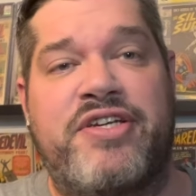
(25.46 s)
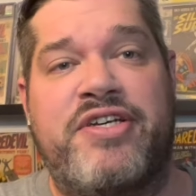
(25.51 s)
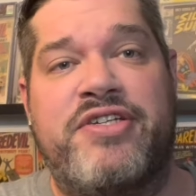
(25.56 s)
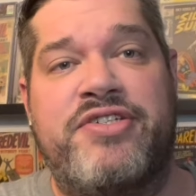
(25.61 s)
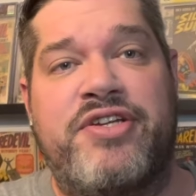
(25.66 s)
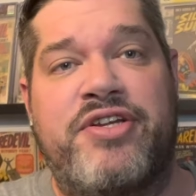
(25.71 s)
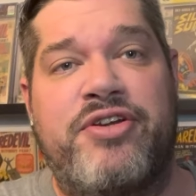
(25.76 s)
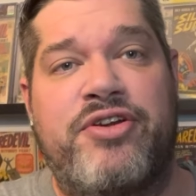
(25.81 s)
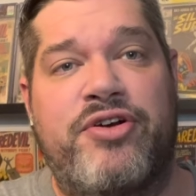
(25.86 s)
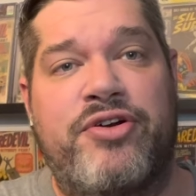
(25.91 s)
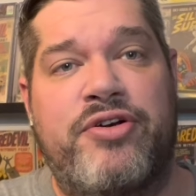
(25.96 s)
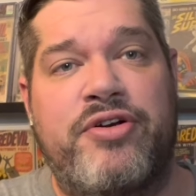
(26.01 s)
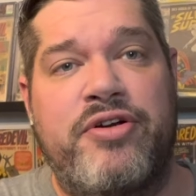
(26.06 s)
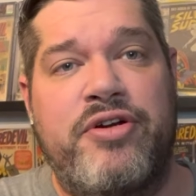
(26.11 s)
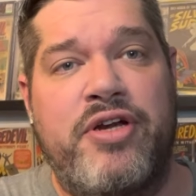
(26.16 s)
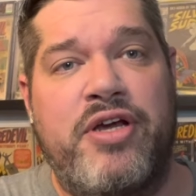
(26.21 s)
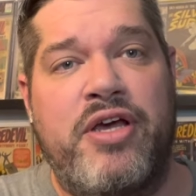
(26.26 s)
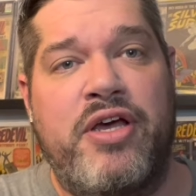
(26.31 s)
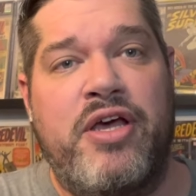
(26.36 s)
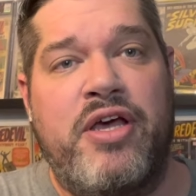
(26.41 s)
is a
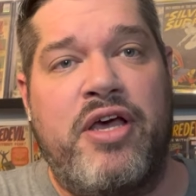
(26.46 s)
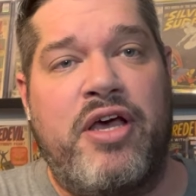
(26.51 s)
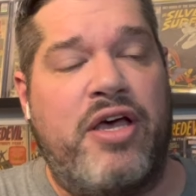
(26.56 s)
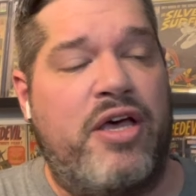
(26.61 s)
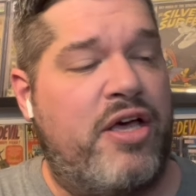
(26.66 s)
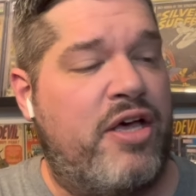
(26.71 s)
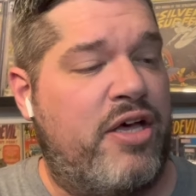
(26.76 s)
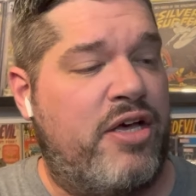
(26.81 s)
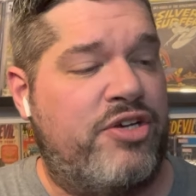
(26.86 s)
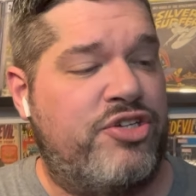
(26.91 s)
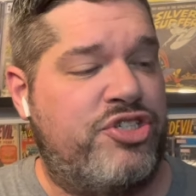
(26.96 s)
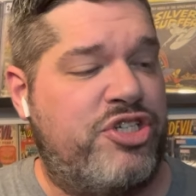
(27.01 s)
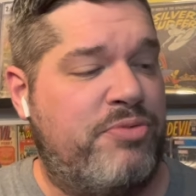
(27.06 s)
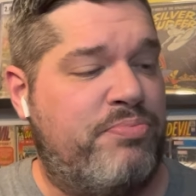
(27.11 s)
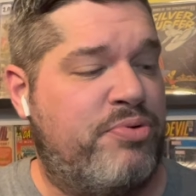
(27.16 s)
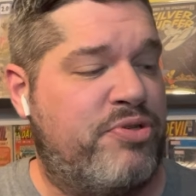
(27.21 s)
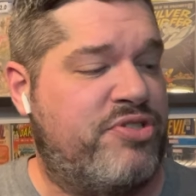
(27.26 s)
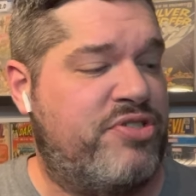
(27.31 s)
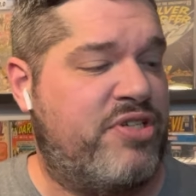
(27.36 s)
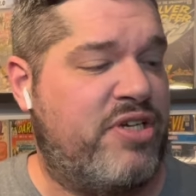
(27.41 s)
nerd. She
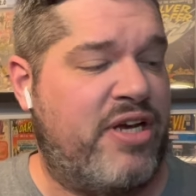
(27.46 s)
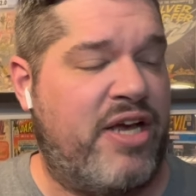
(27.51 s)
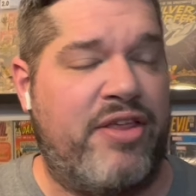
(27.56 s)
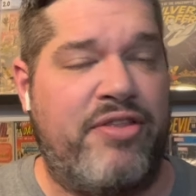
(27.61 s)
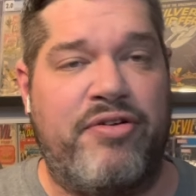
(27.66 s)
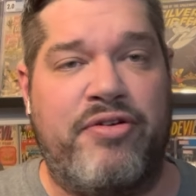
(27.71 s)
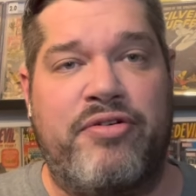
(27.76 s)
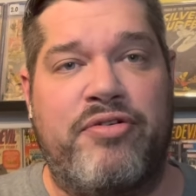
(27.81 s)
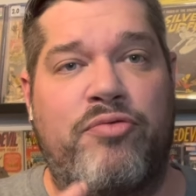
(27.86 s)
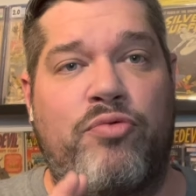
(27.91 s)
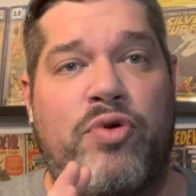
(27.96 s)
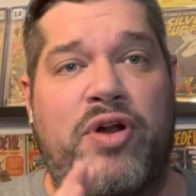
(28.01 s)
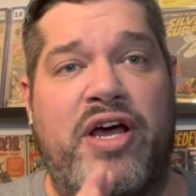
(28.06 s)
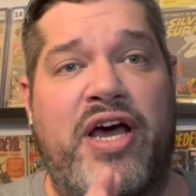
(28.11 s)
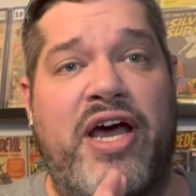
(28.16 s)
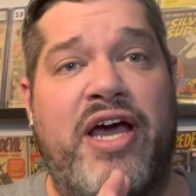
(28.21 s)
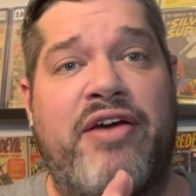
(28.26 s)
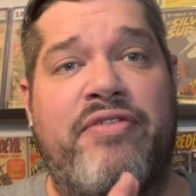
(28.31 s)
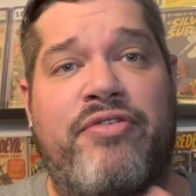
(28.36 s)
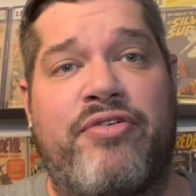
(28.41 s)
puts together what
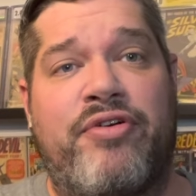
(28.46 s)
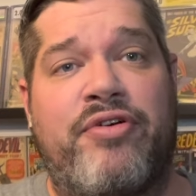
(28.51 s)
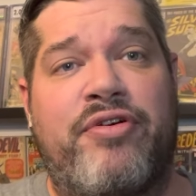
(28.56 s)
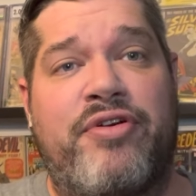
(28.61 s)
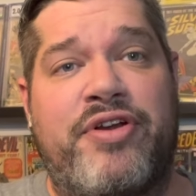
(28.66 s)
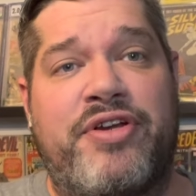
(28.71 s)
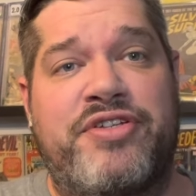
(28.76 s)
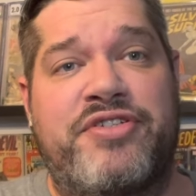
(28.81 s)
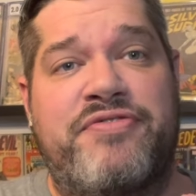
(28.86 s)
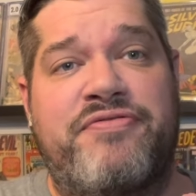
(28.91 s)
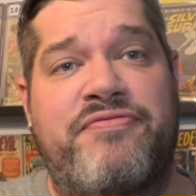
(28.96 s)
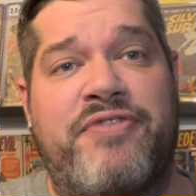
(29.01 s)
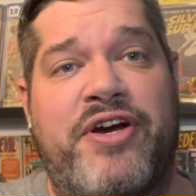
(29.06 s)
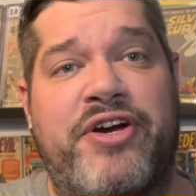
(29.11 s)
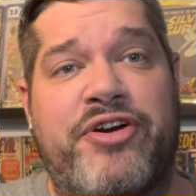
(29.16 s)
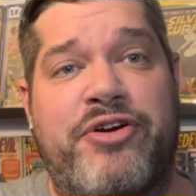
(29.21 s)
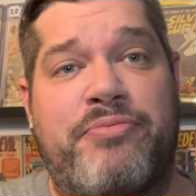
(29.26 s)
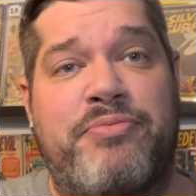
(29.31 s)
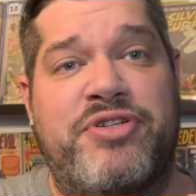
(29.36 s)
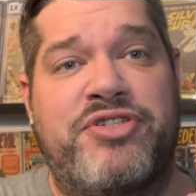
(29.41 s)
I have heard is
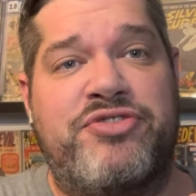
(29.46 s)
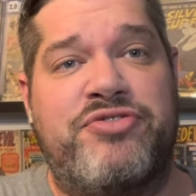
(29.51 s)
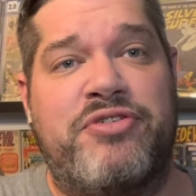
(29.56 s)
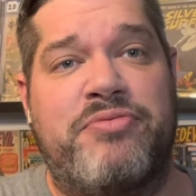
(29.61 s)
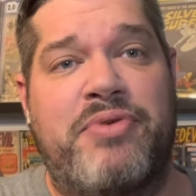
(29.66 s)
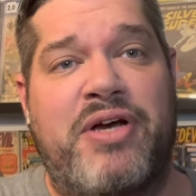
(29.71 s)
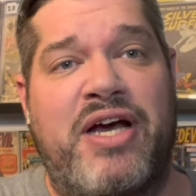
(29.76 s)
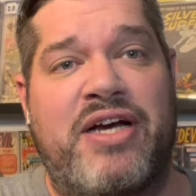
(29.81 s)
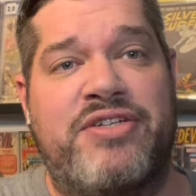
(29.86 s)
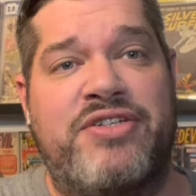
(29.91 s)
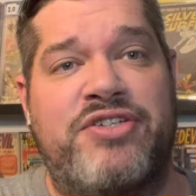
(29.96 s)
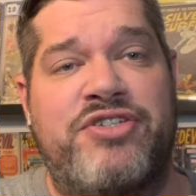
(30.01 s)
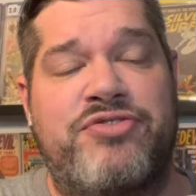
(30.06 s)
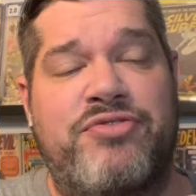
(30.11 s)
fire mystery boxes,